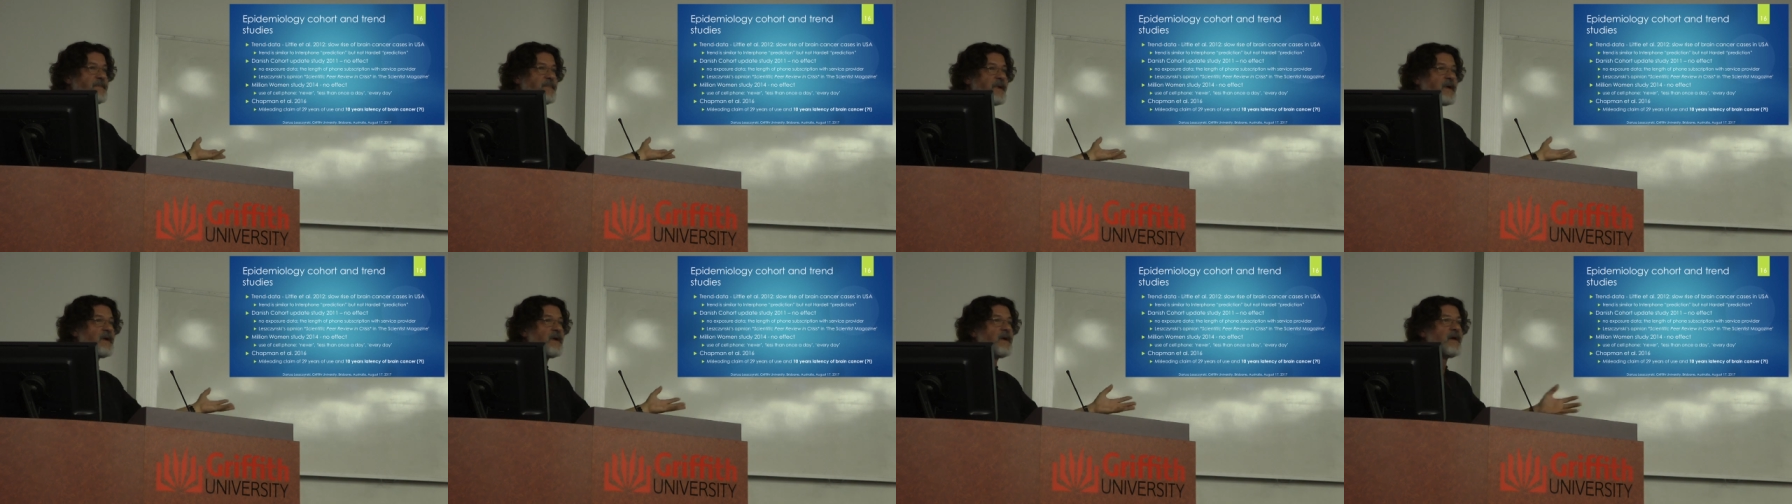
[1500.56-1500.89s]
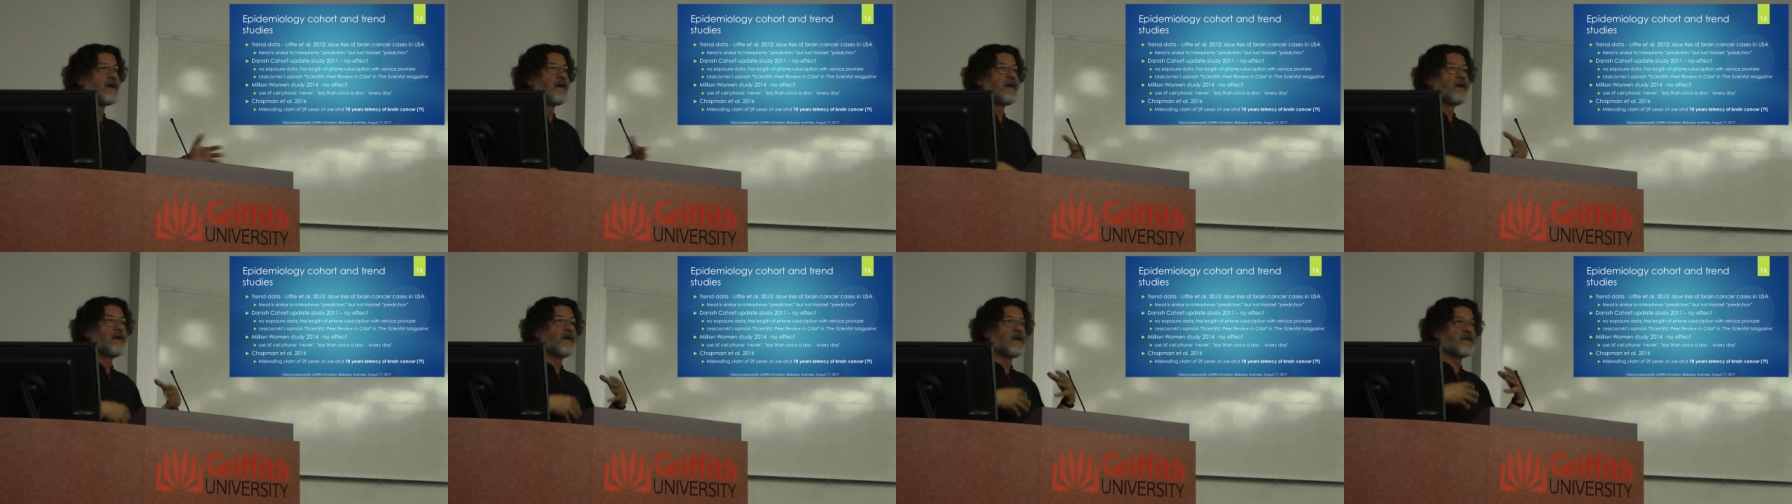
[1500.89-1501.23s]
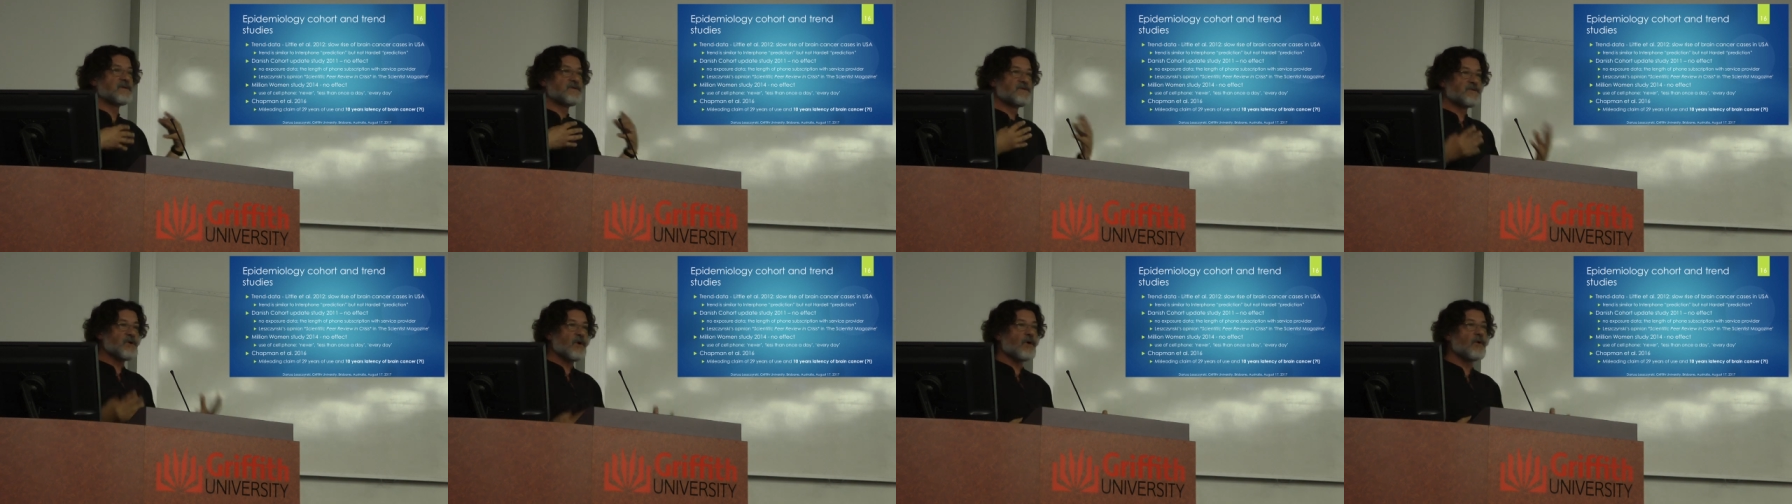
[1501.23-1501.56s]
is simply
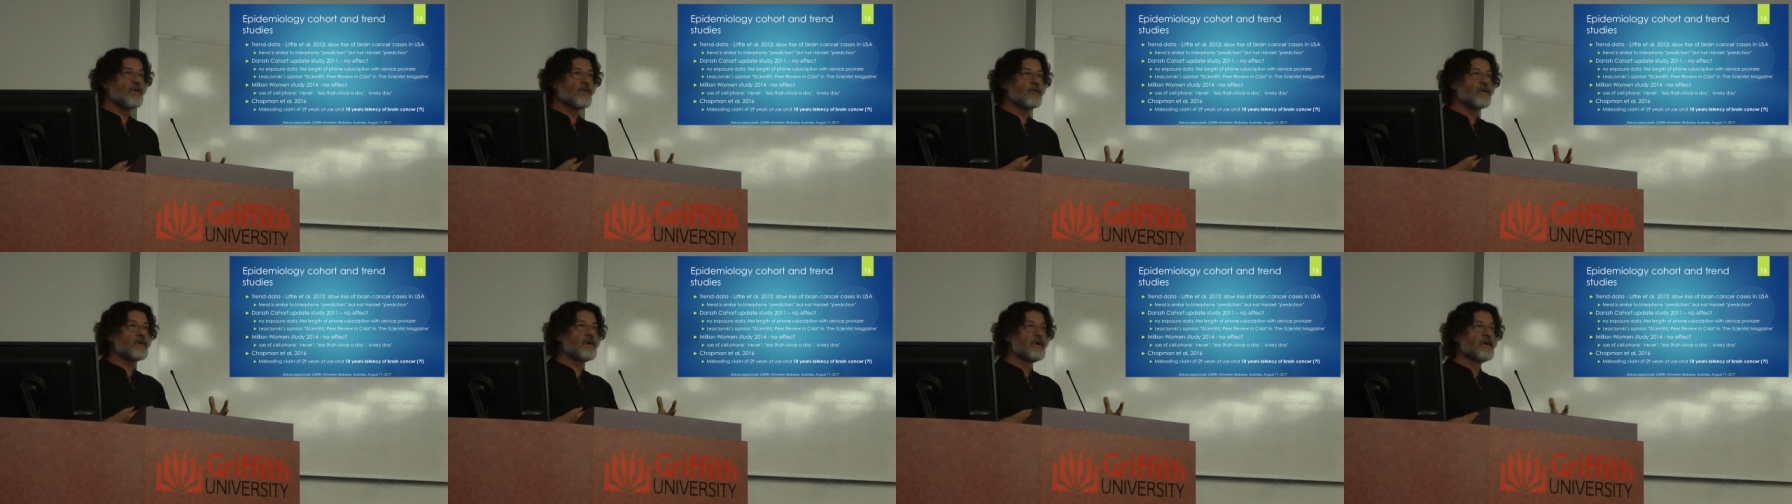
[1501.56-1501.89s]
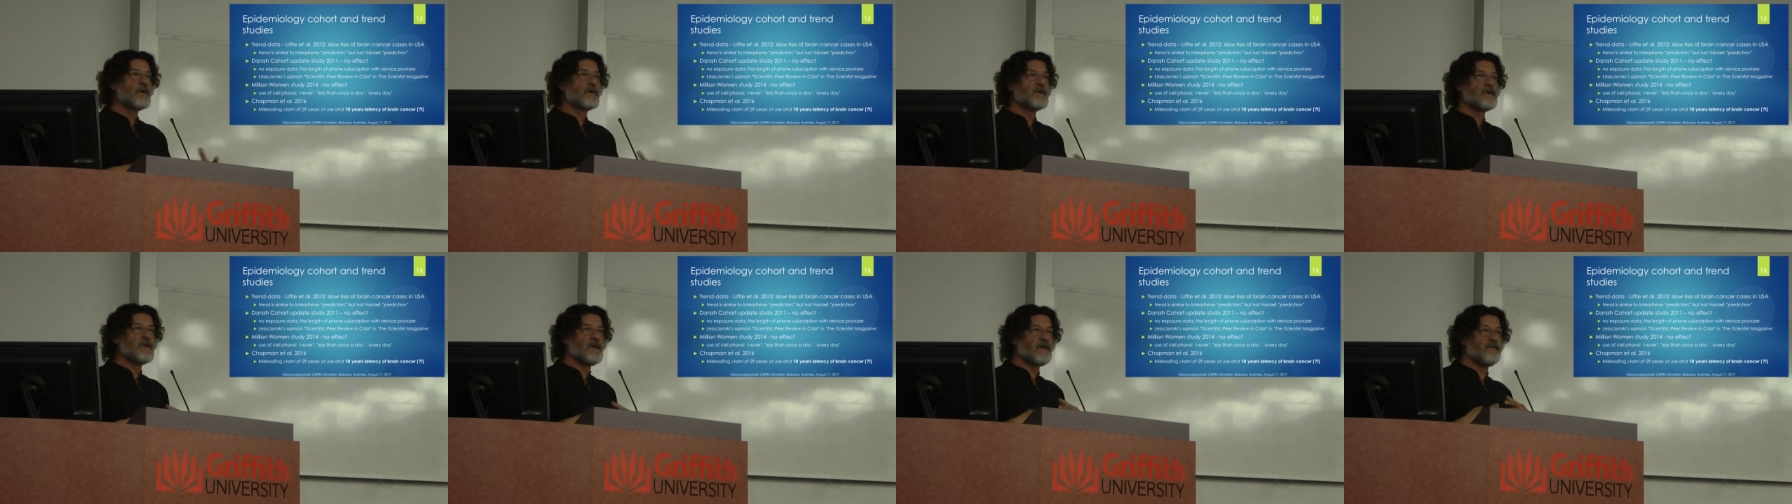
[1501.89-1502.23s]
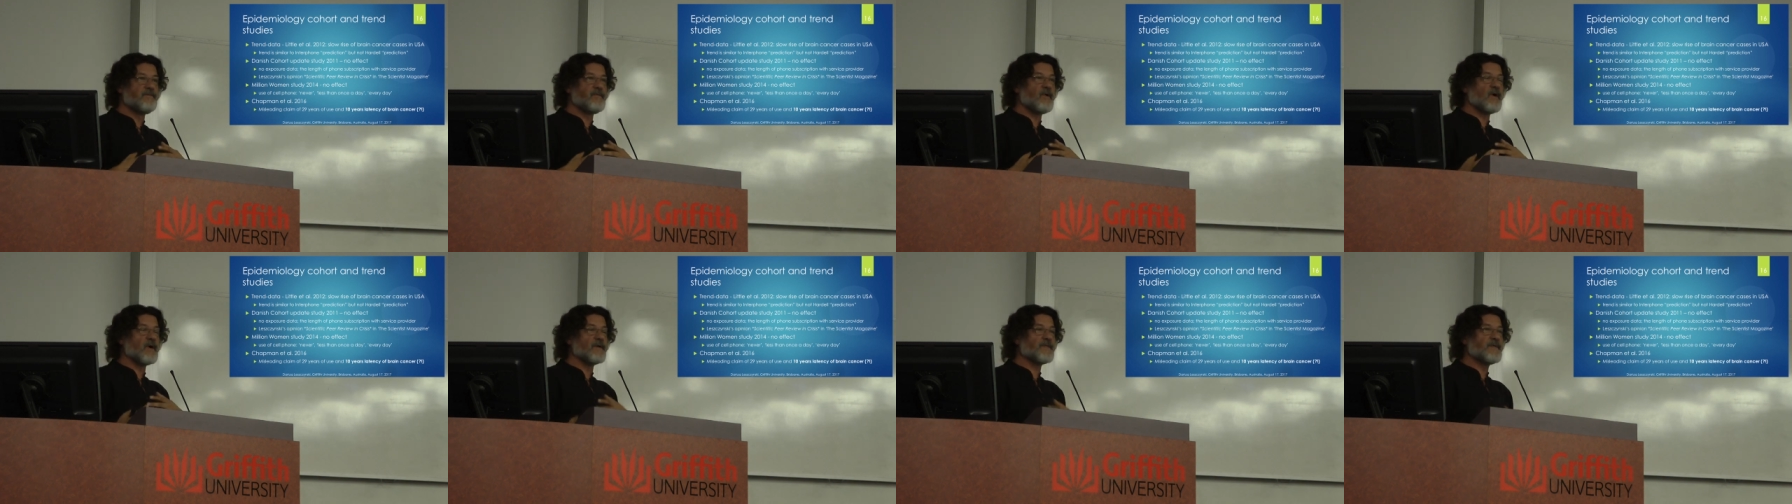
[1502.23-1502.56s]
a joke
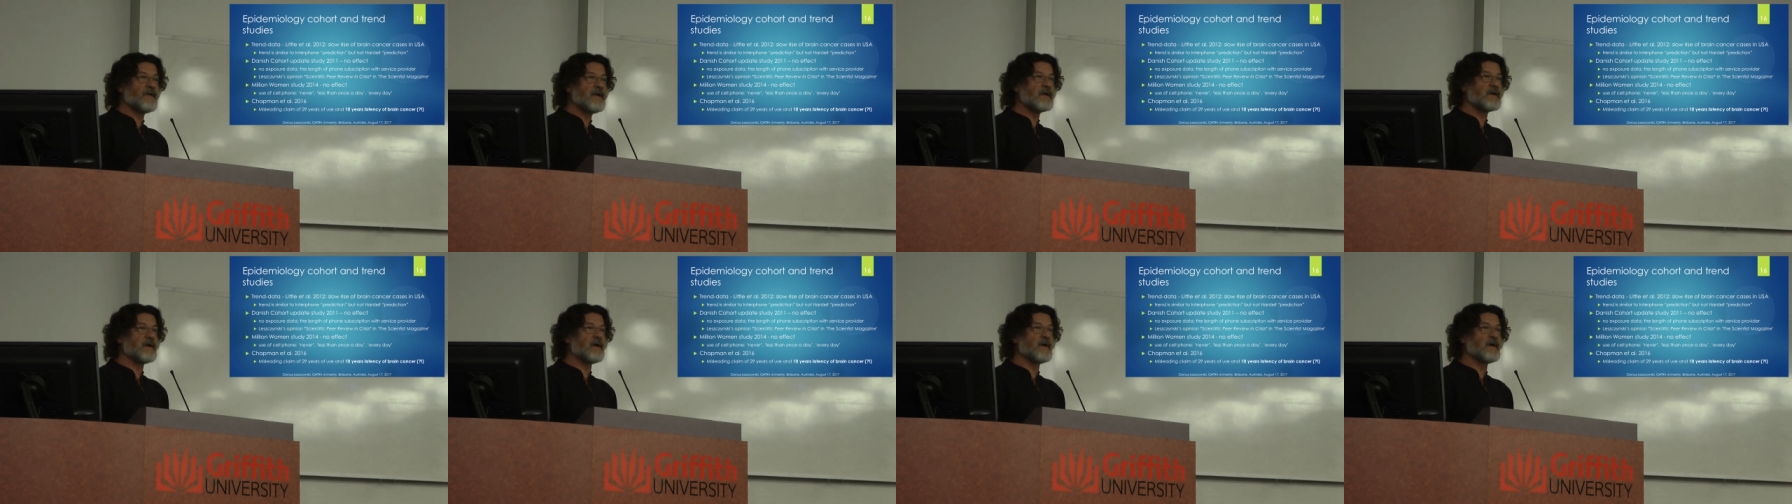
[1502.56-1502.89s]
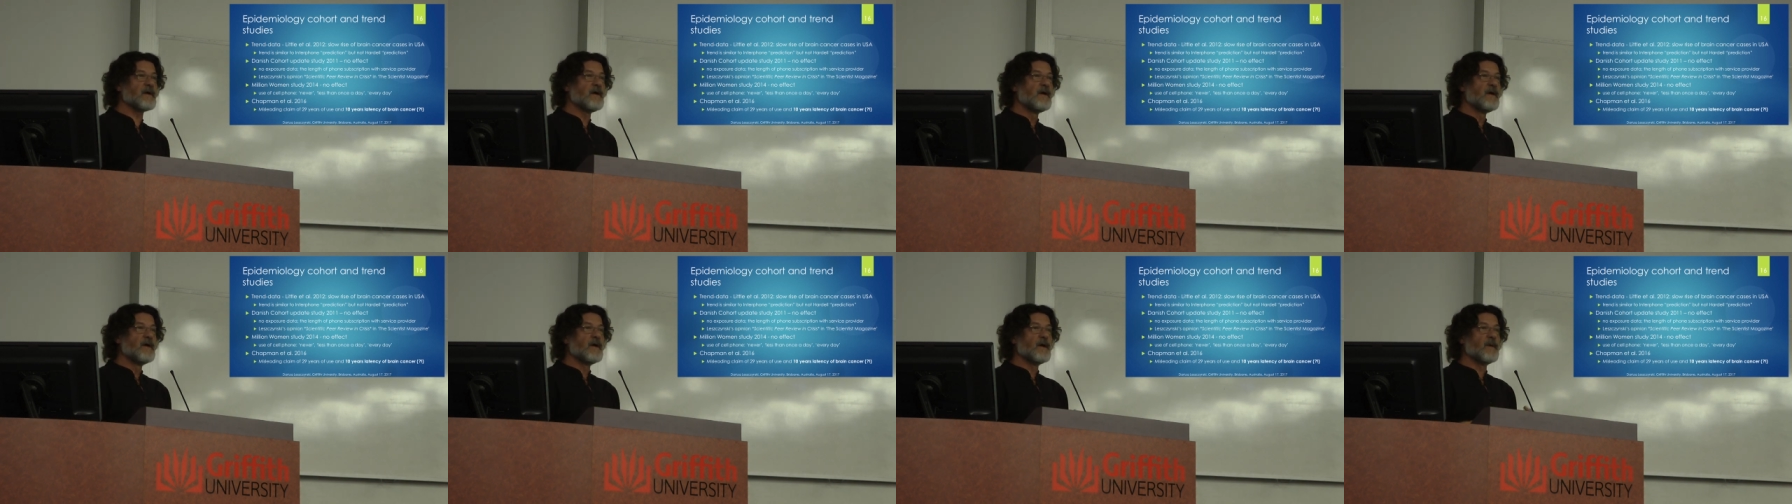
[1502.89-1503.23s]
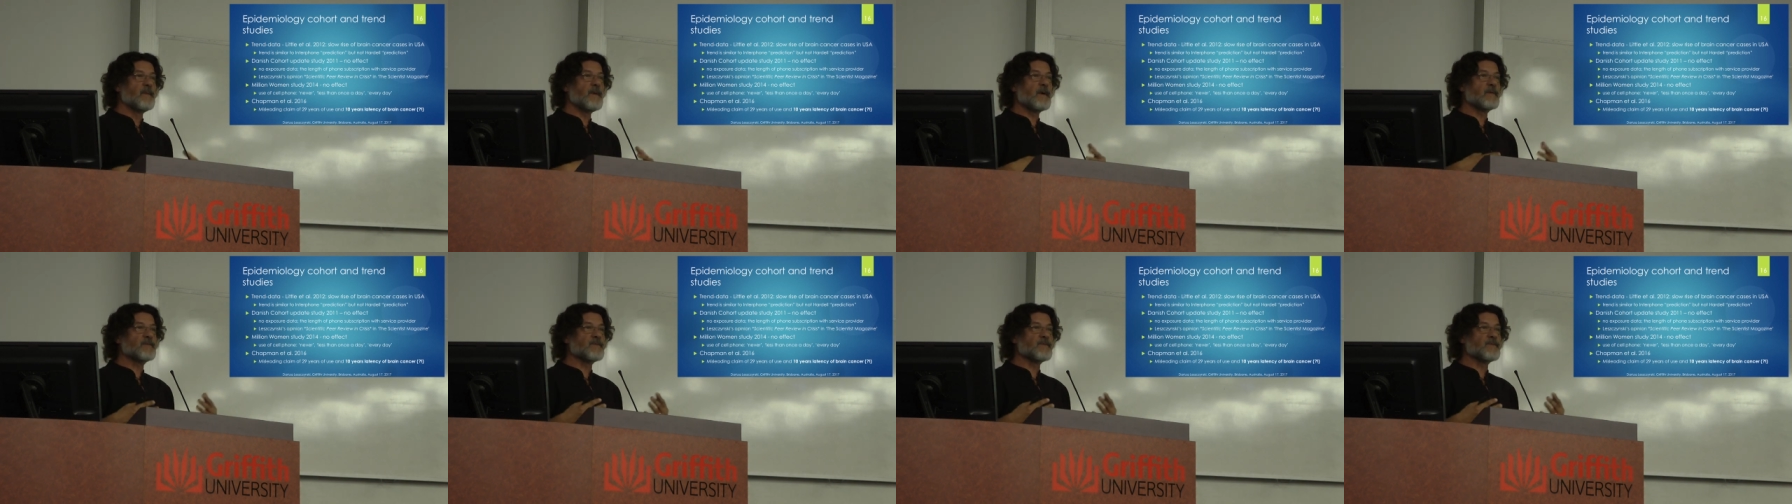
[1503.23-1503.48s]
if you are thinking